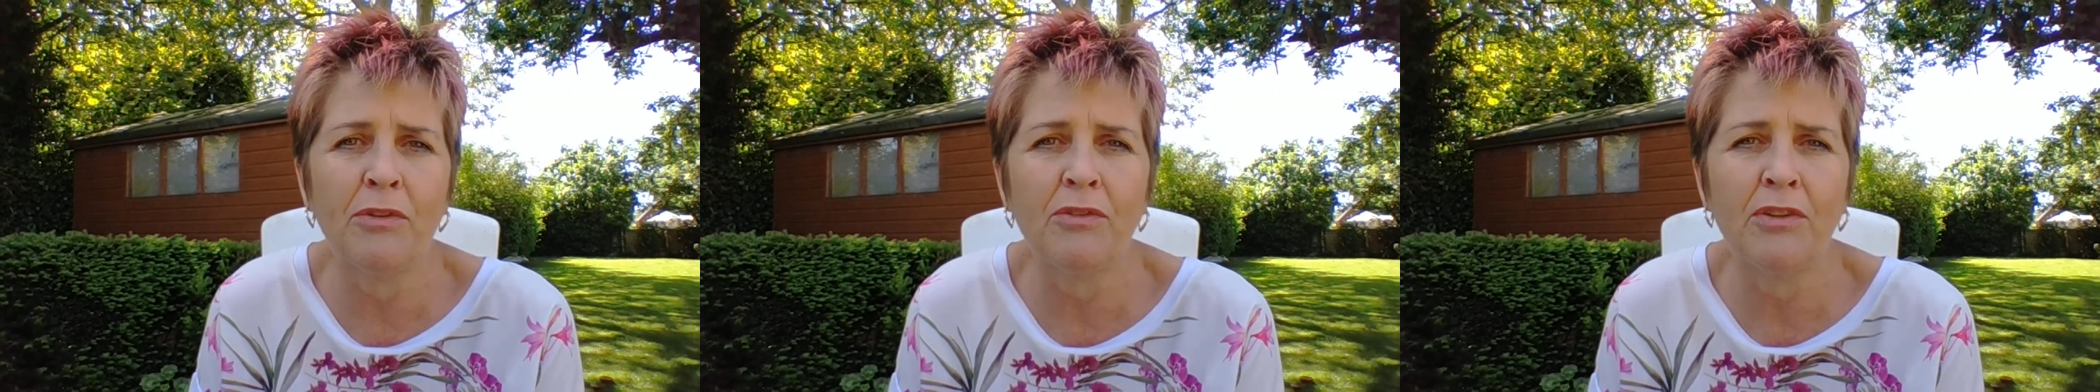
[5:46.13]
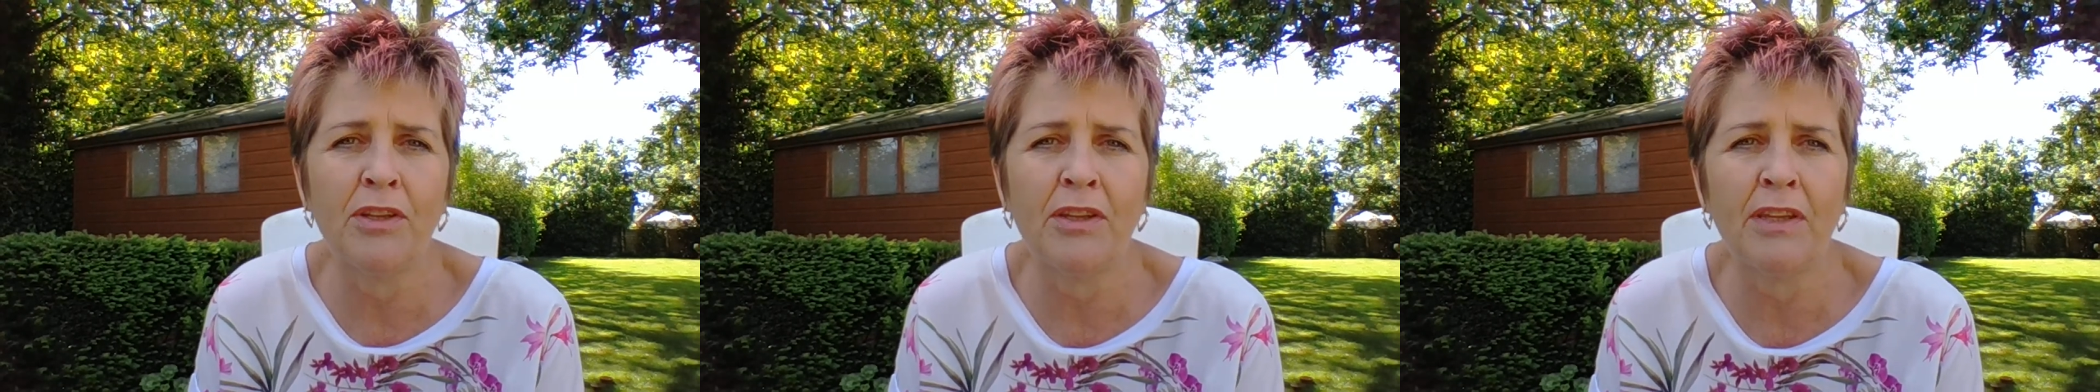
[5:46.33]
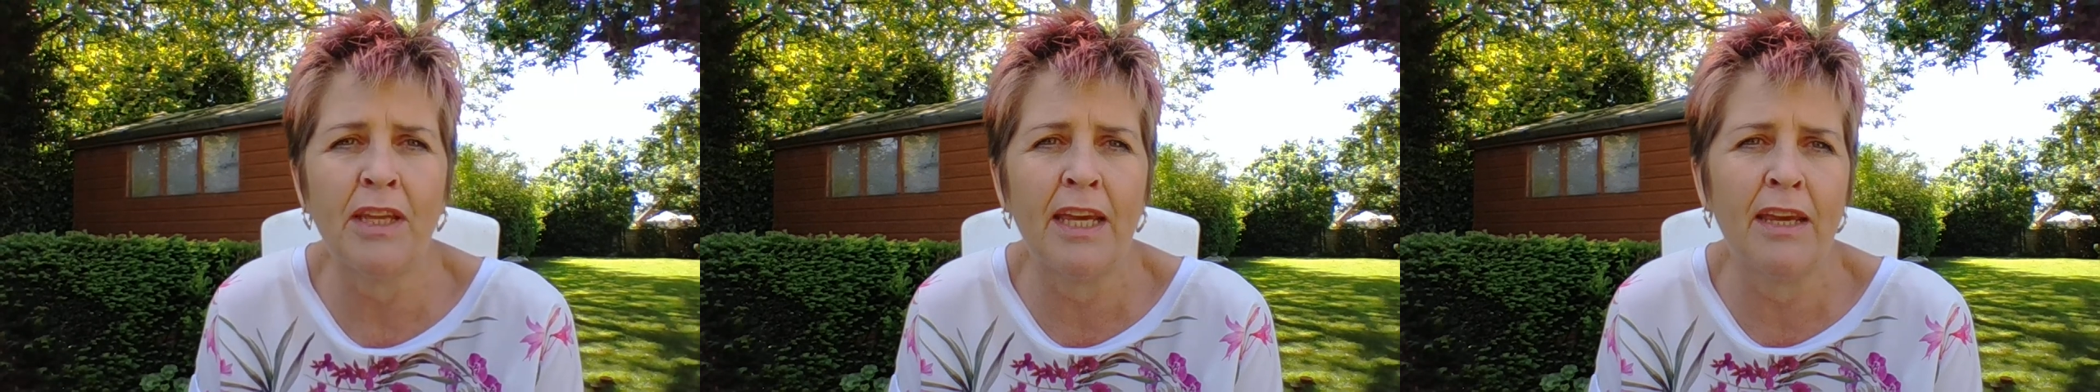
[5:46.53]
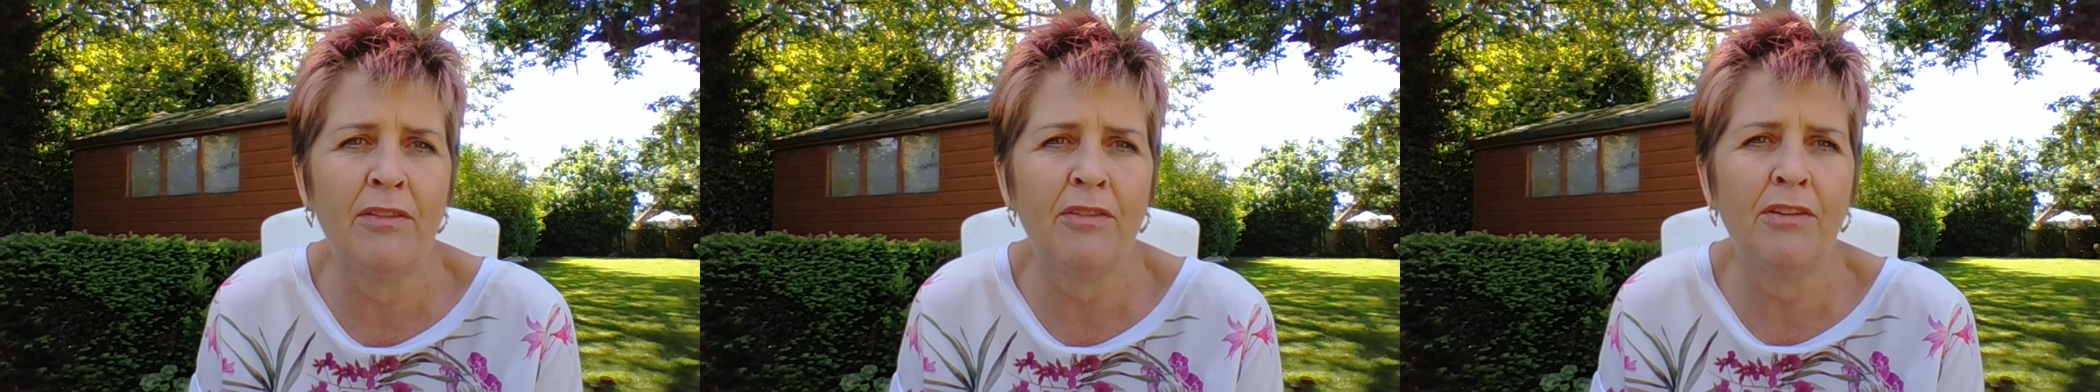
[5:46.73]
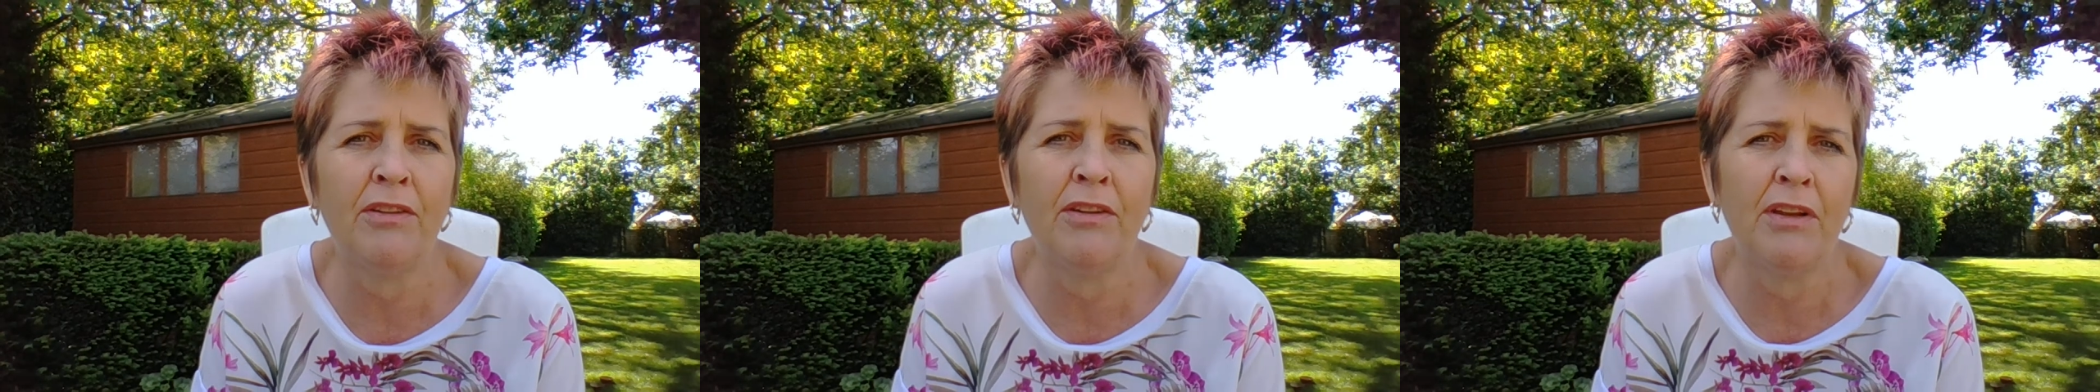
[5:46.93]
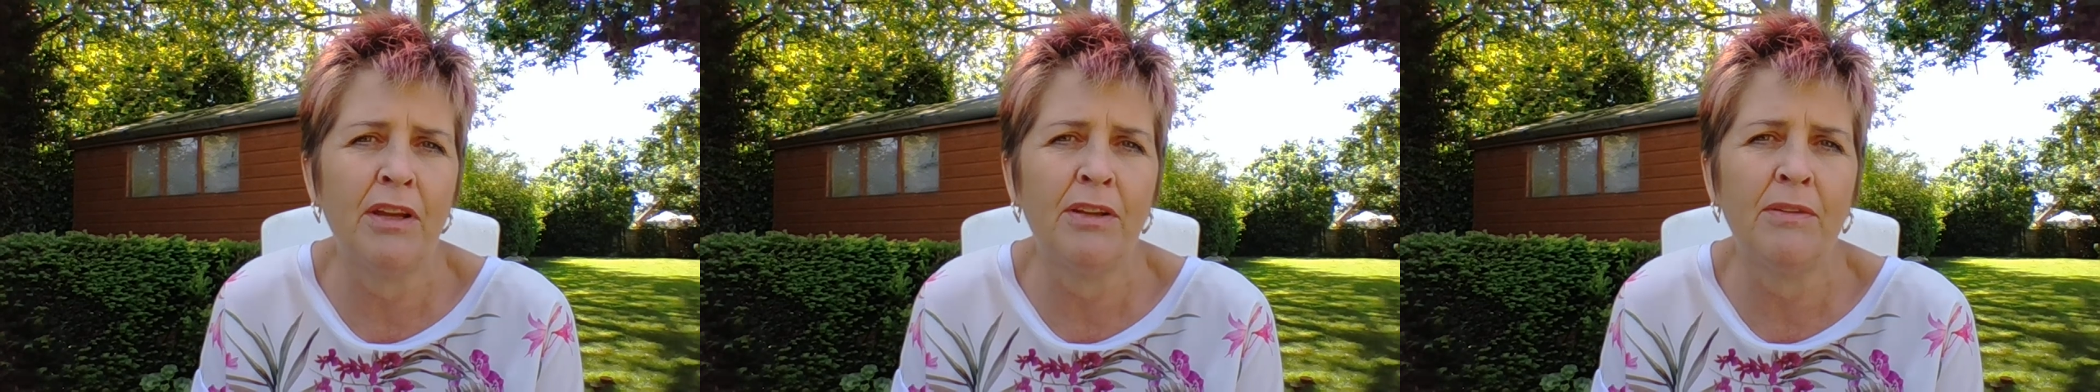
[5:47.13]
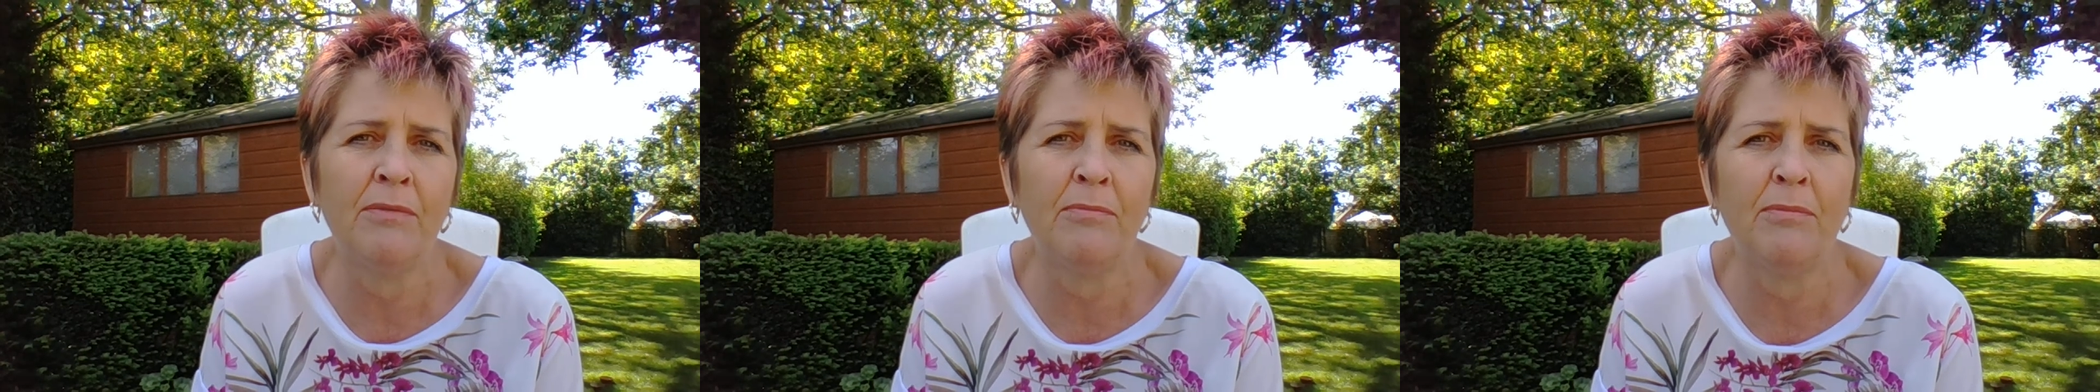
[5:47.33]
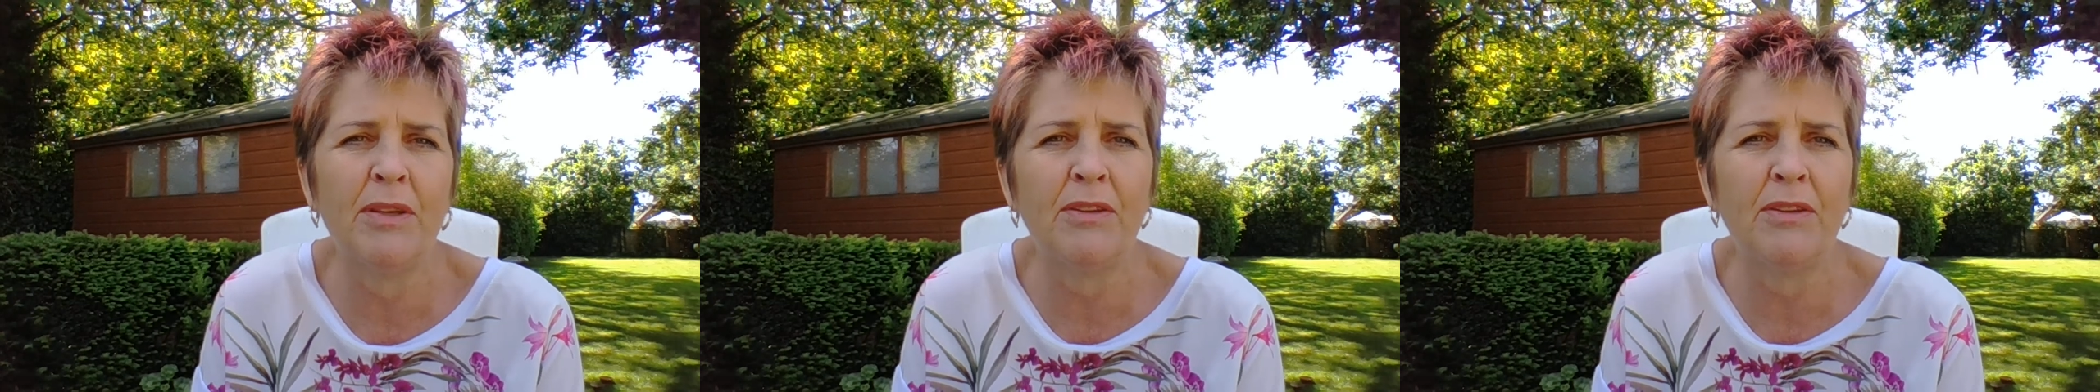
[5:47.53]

machine there and